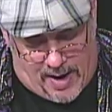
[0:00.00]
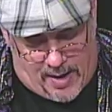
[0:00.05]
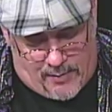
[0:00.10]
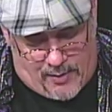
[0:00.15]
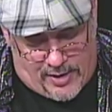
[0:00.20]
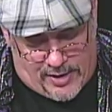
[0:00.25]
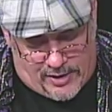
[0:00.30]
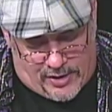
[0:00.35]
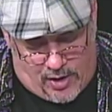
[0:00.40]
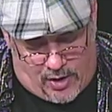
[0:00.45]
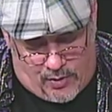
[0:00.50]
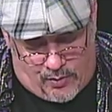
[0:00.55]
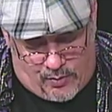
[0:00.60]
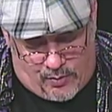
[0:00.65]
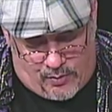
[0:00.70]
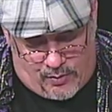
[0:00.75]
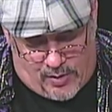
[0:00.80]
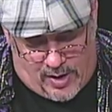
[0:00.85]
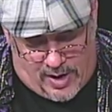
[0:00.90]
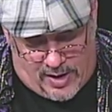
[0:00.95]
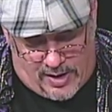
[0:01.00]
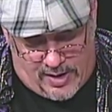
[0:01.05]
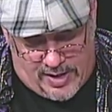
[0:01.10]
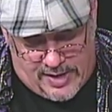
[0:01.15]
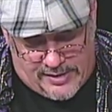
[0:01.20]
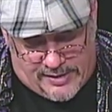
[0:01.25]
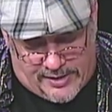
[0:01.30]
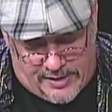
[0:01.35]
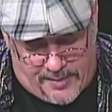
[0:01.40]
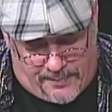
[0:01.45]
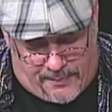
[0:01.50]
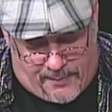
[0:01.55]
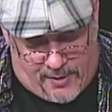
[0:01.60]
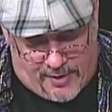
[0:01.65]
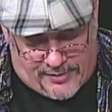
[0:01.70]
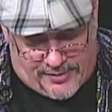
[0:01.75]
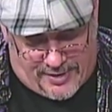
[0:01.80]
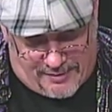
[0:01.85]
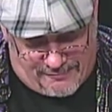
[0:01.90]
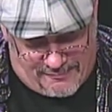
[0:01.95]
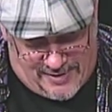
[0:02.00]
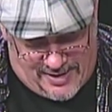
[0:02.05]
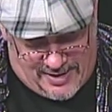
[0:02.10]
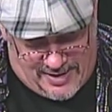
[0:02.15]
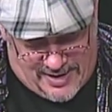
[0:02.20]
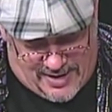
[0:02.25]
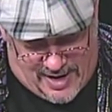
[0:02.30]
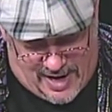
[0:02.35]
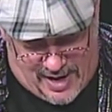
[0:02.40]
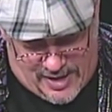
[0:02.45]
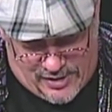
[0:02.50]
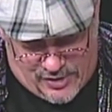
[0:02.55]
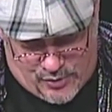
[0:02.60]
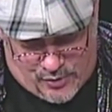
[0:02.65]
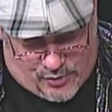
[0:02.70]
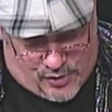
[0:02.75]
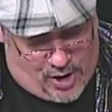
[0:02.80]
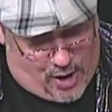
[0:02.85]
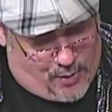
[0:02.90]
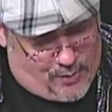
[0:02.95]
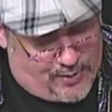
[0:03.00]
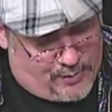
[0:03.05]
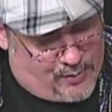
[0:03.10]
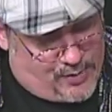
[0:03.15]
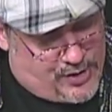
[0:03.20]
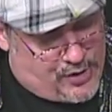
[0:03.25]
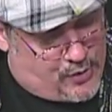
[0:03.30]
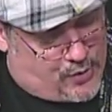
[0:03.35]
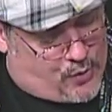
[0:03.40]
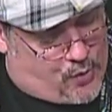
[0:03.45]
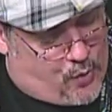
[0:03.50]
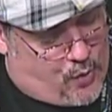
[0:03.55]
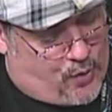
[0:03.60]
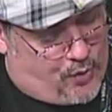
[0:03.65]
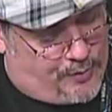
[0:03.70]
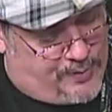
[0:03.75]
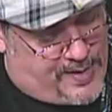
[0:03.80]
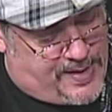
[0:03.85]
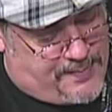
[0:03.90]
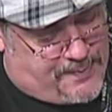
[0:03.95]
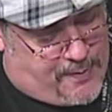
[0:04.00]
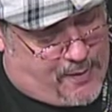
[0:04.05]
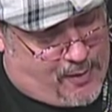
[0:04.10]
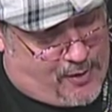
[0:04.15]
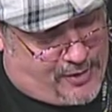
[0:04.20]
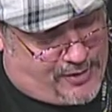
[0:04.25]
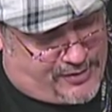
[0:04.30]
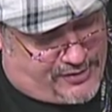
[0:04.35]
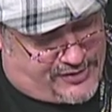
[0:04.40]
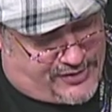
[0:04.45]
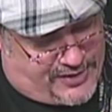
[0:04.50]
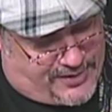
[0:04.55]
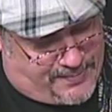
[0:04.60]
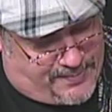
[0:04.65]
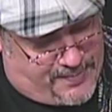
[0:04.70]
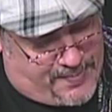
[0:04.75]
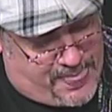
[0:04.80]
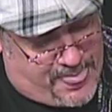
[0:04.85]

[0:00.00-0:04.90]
I want to go uh, into the part that really got you going, where you called me partisan.